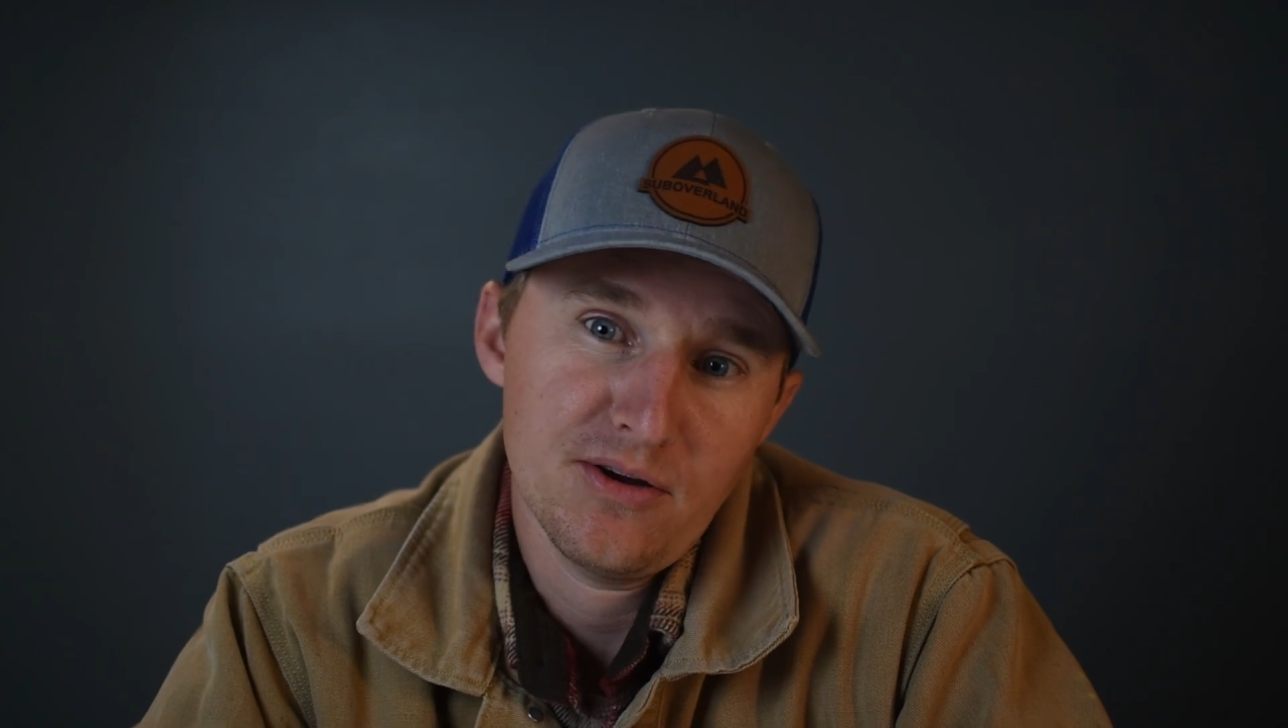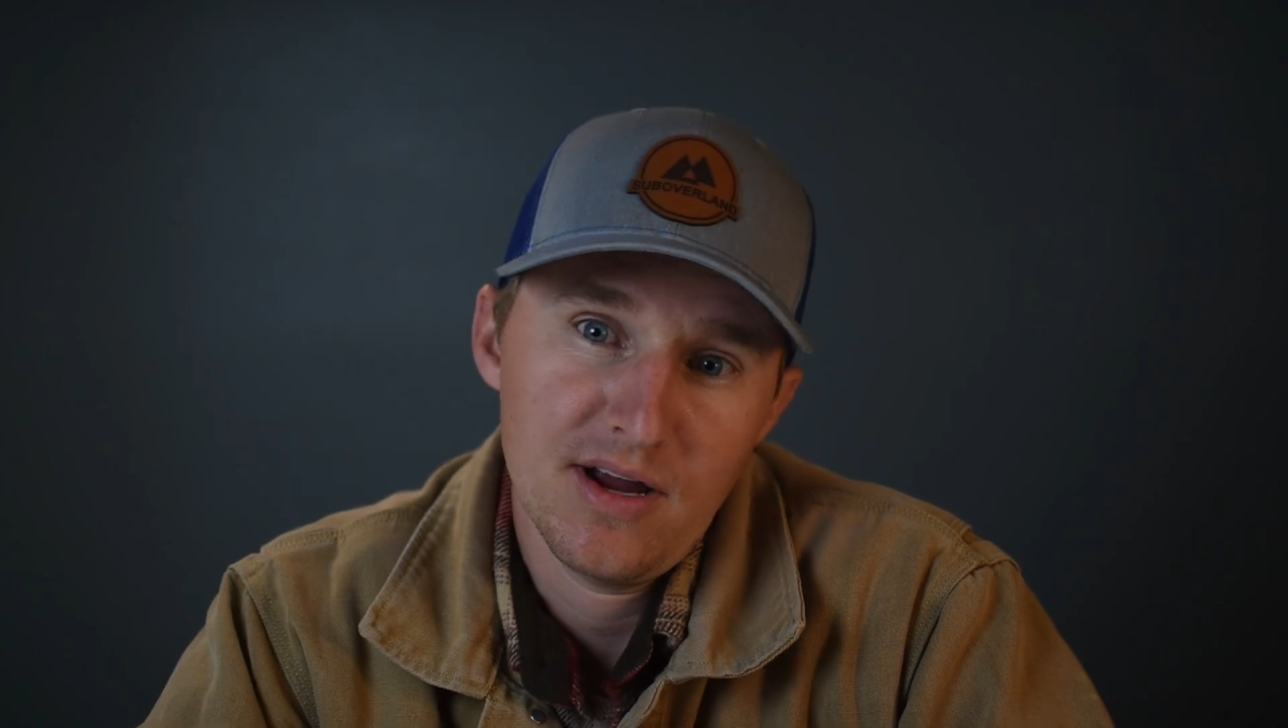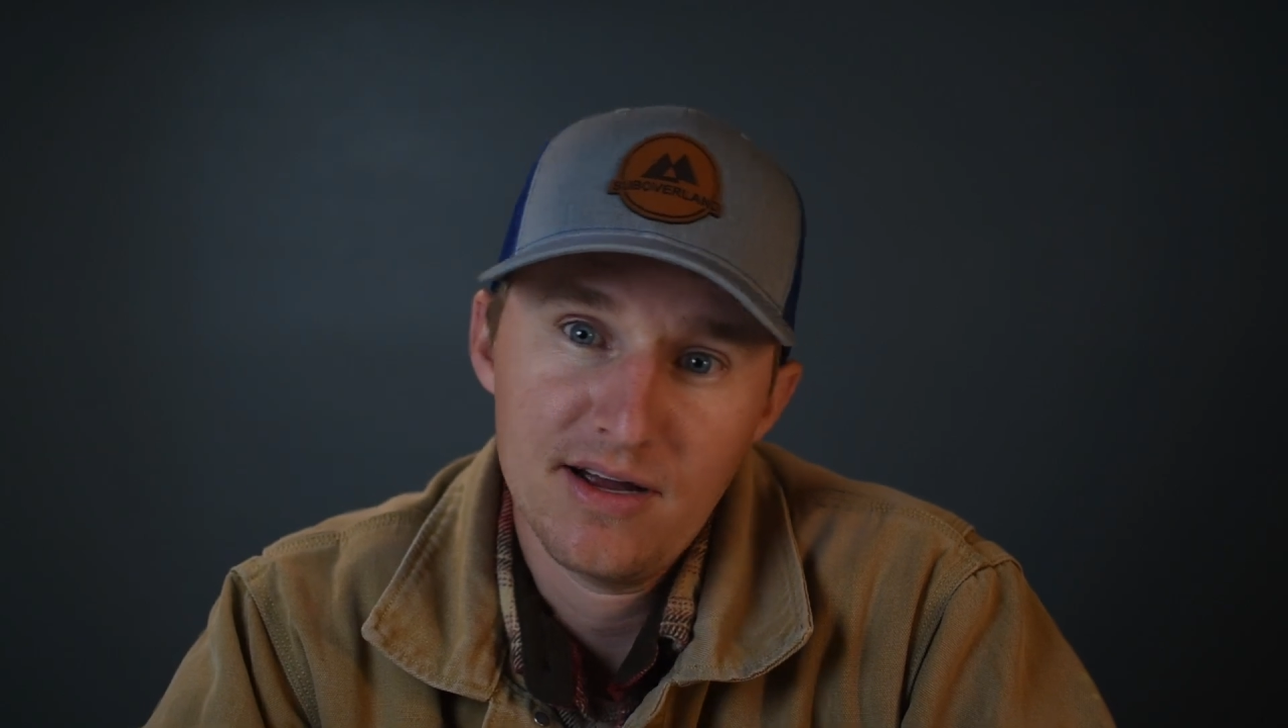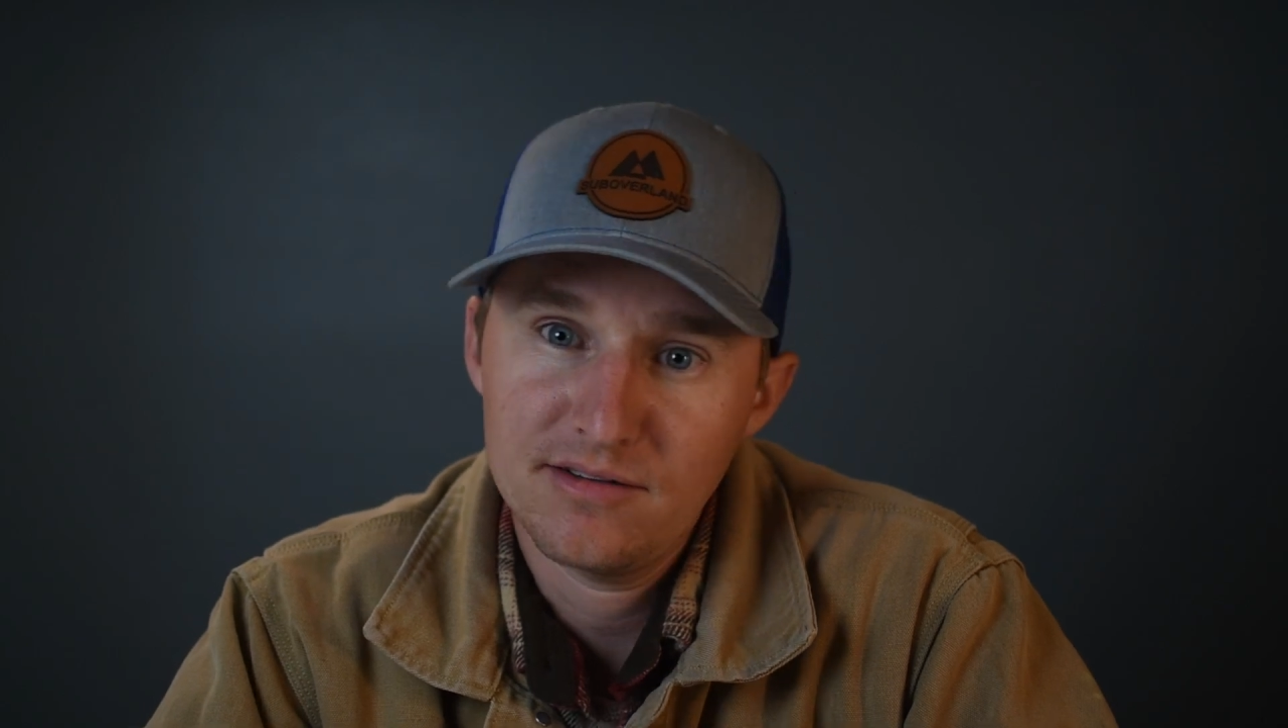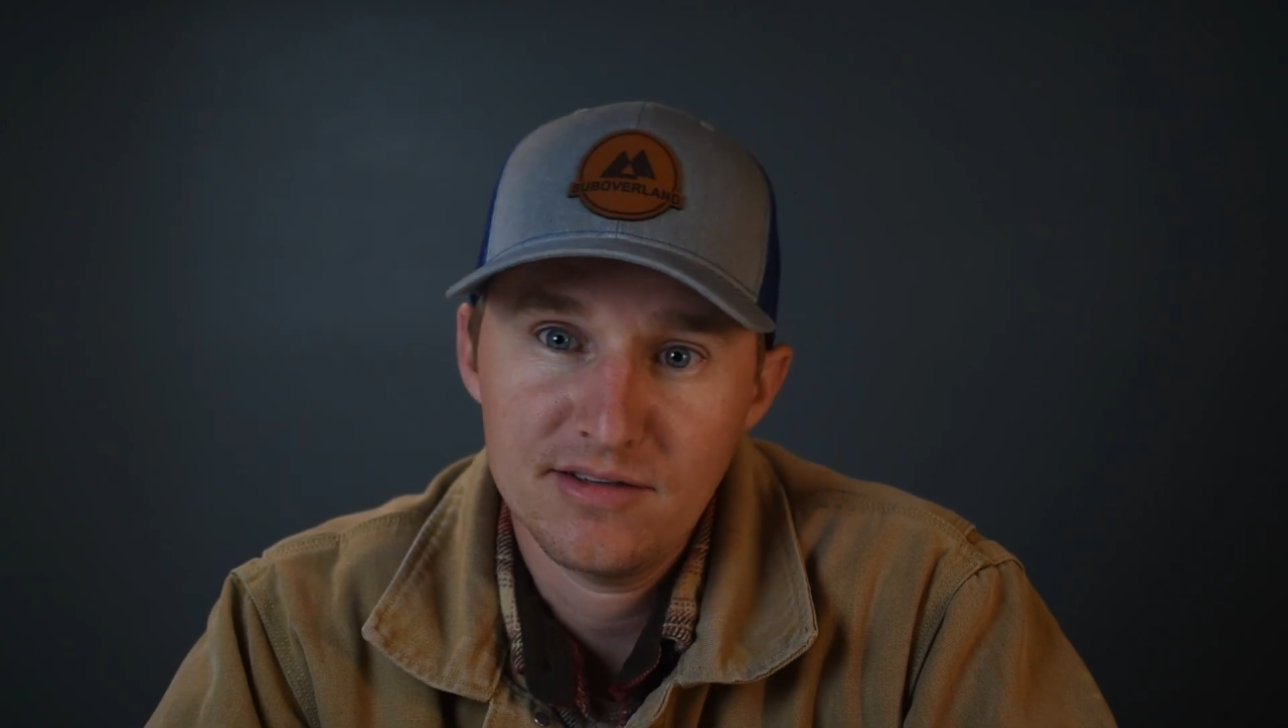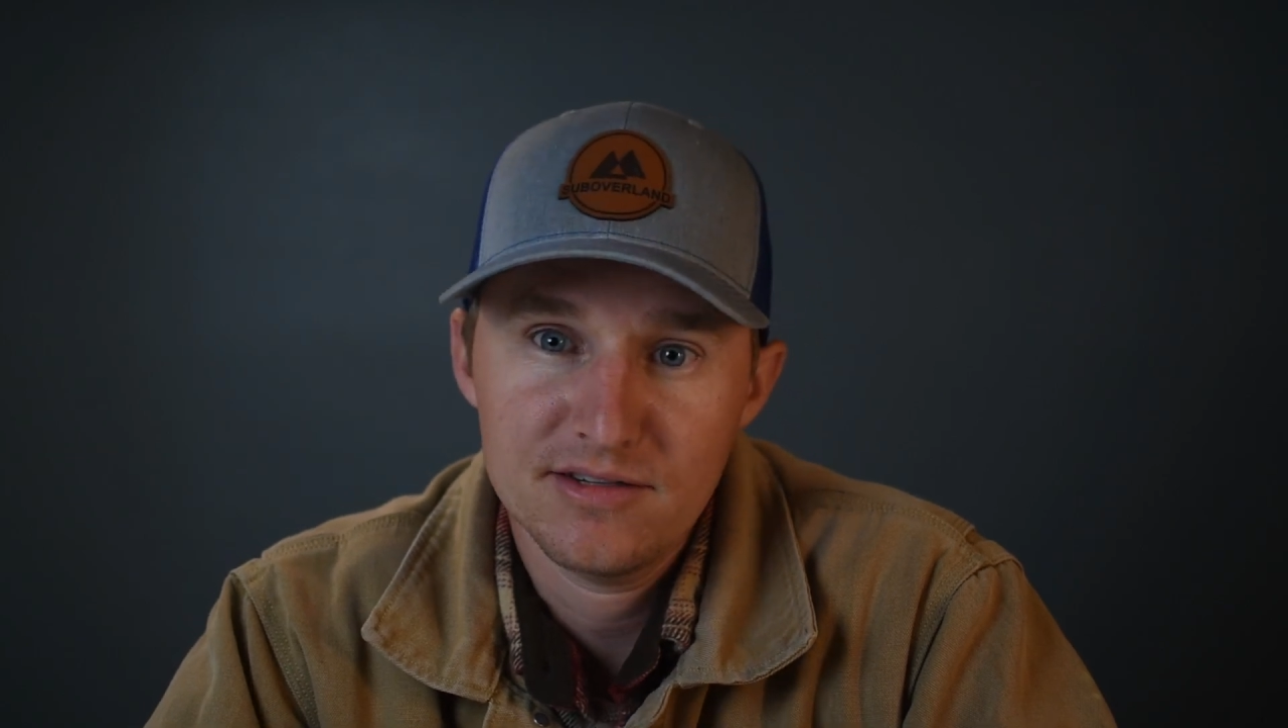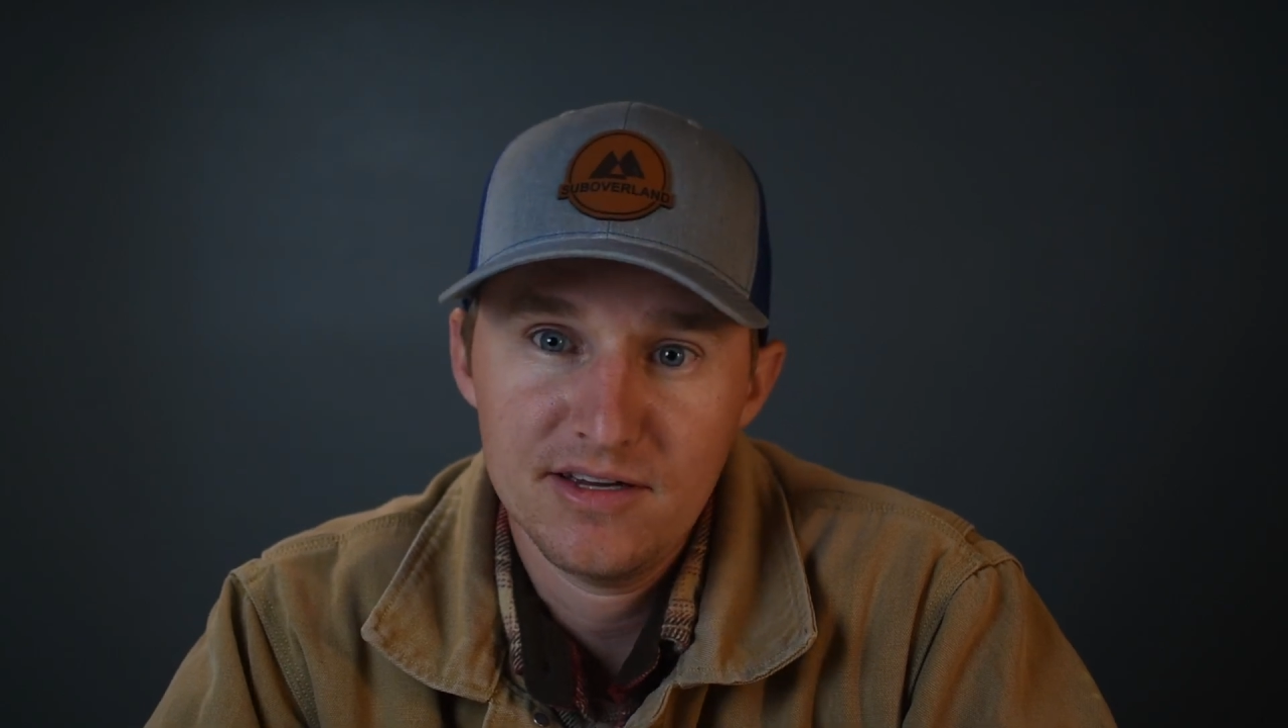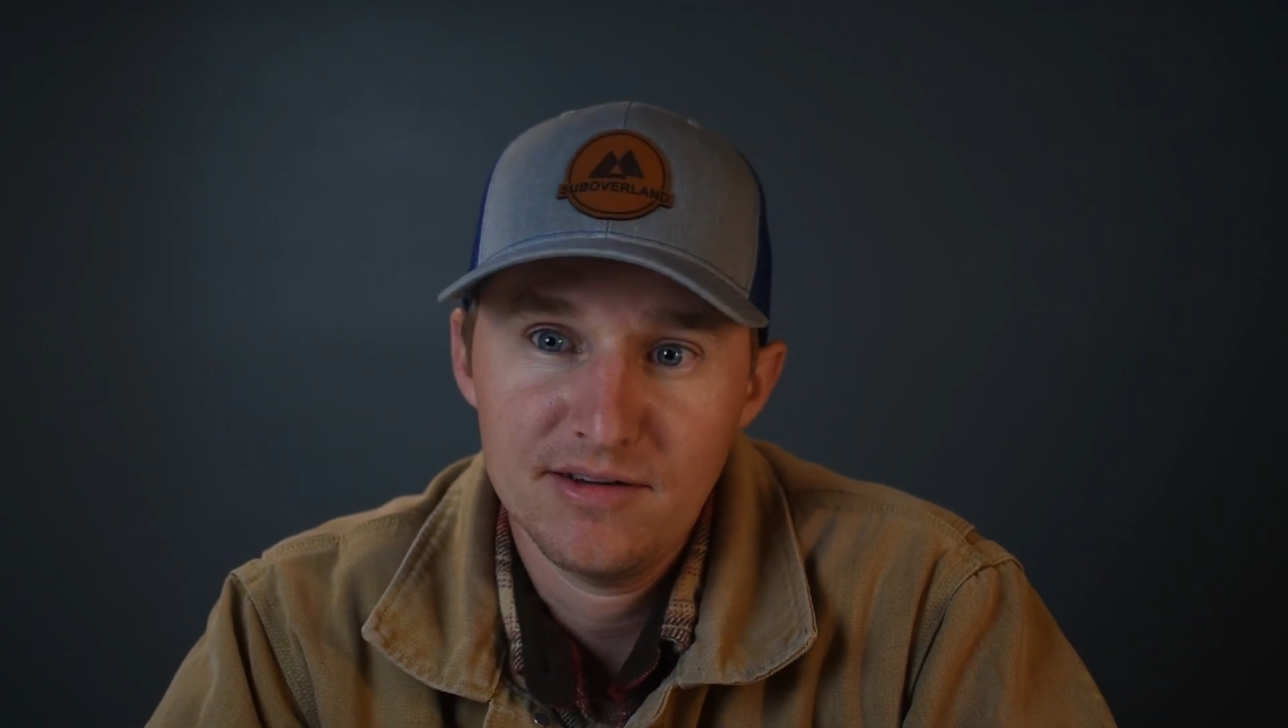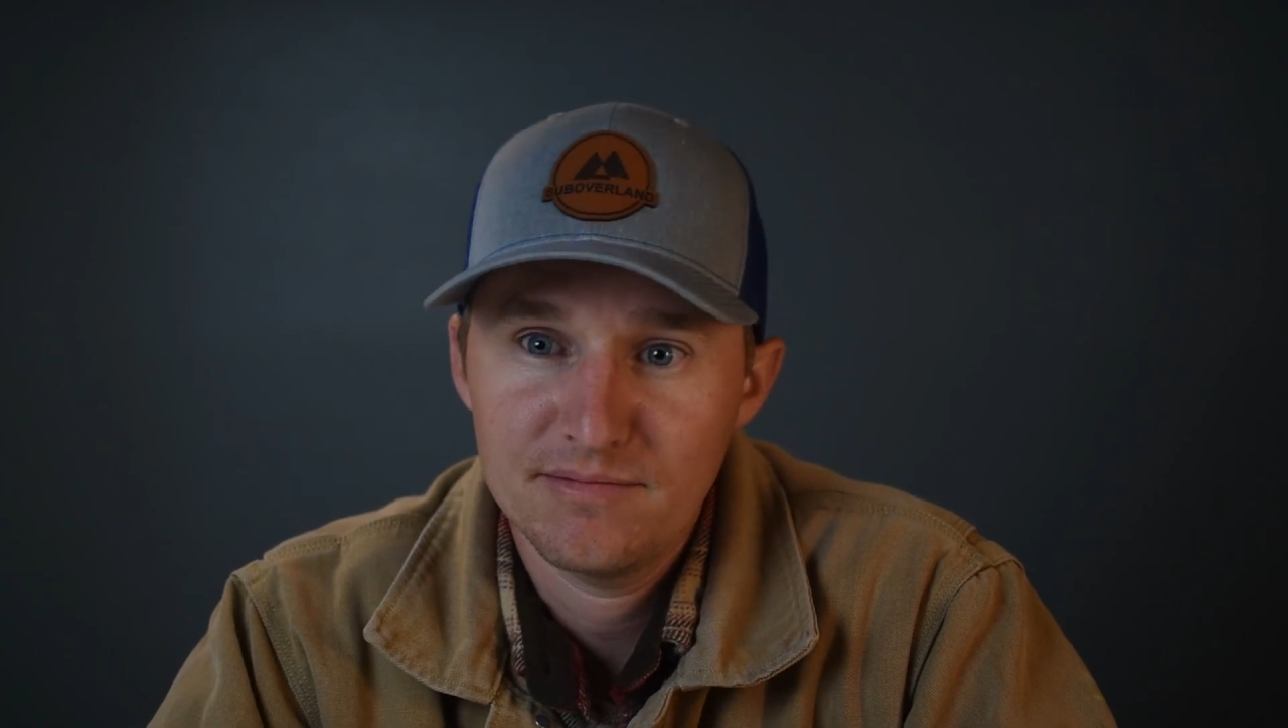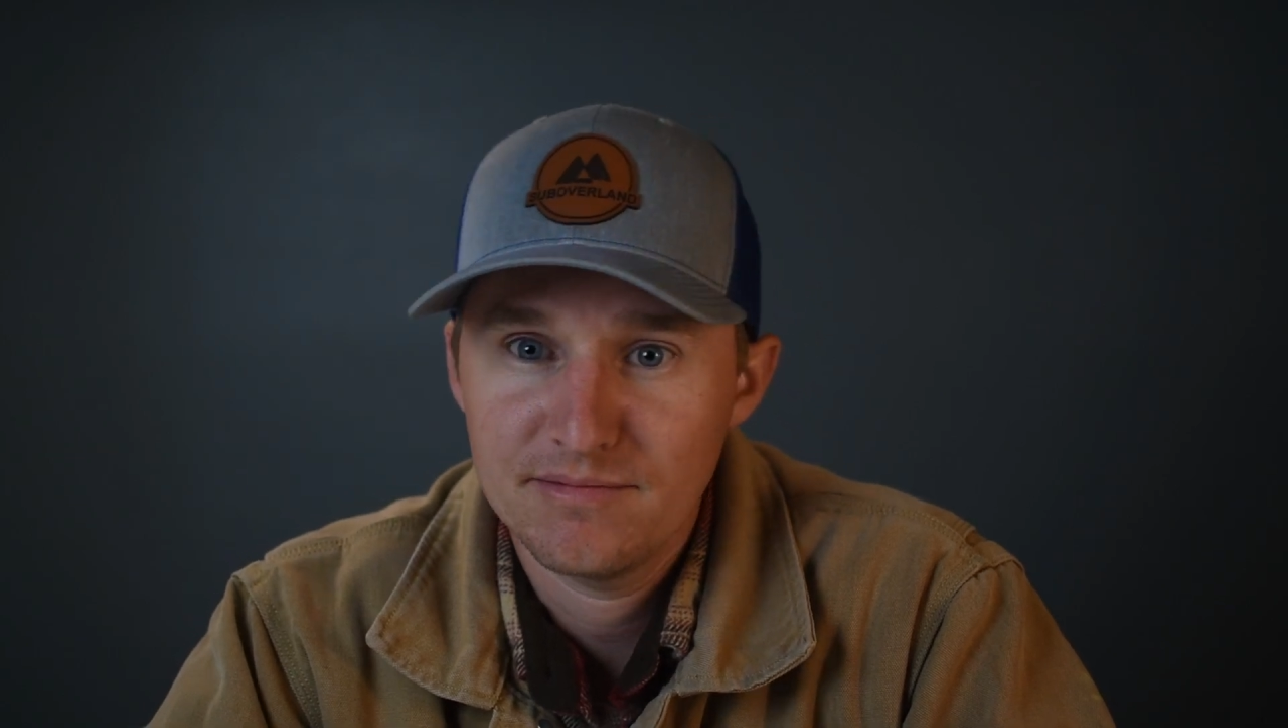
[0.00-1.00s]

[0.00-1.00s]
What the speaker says: grand, let's say.